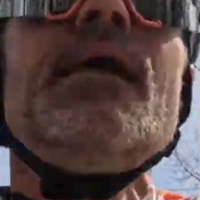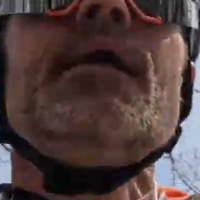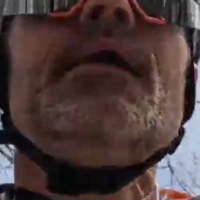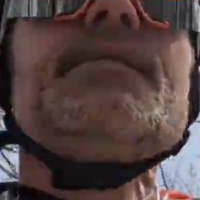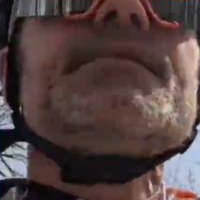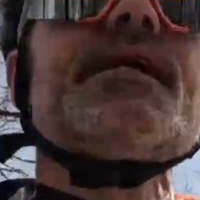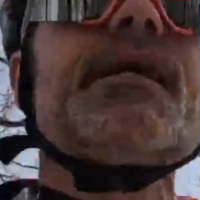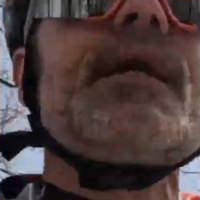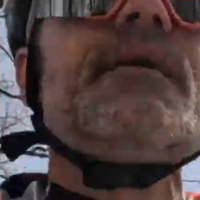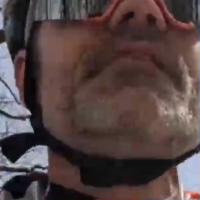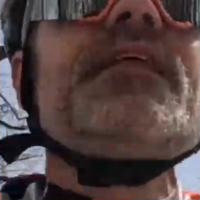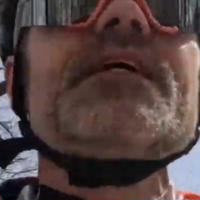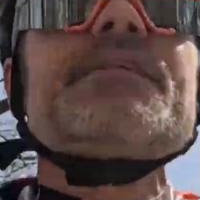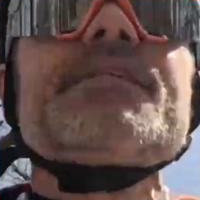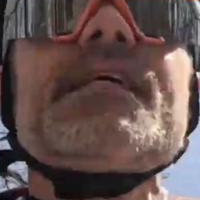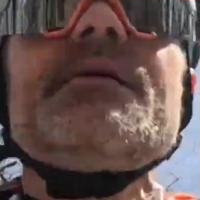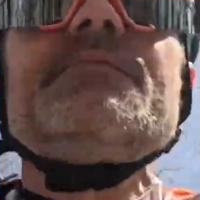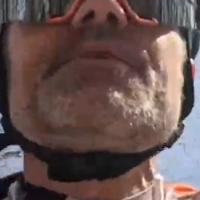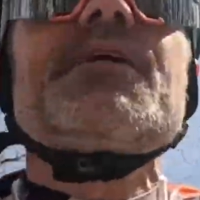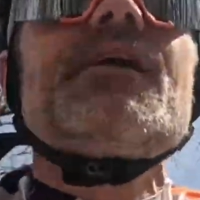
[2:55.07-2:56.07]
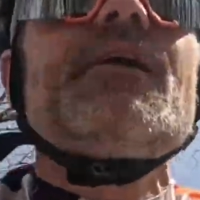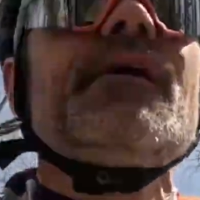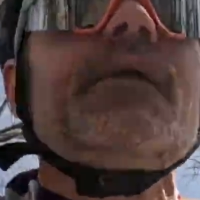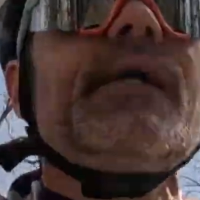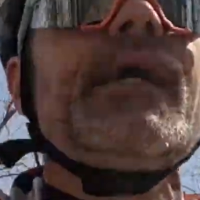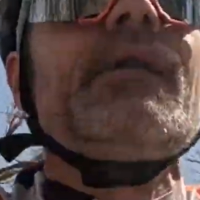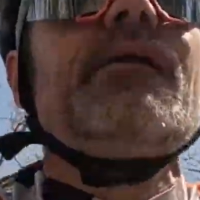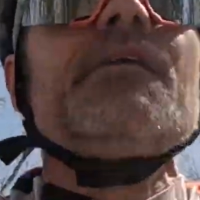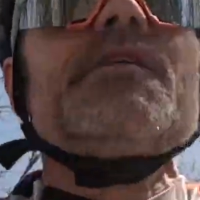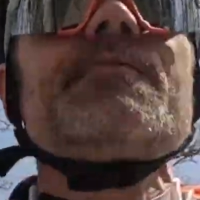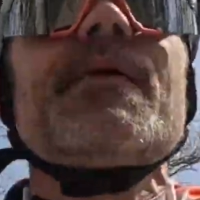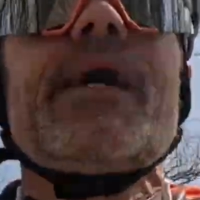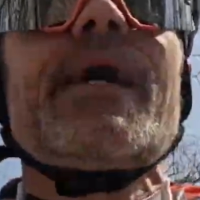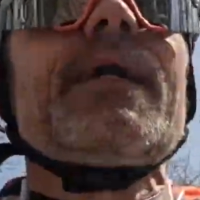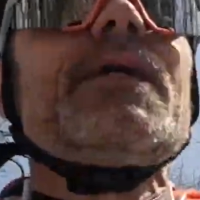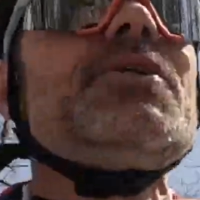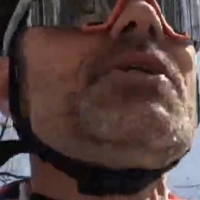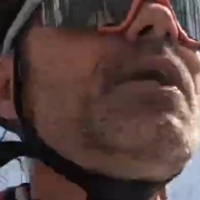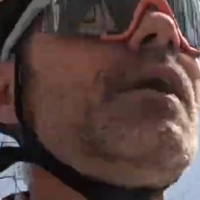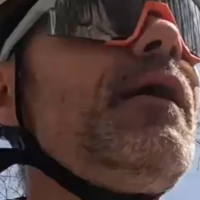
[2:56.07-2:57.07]
is I have that same security analyst
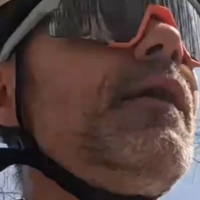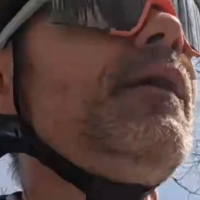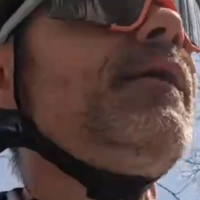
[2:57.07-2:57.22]
package,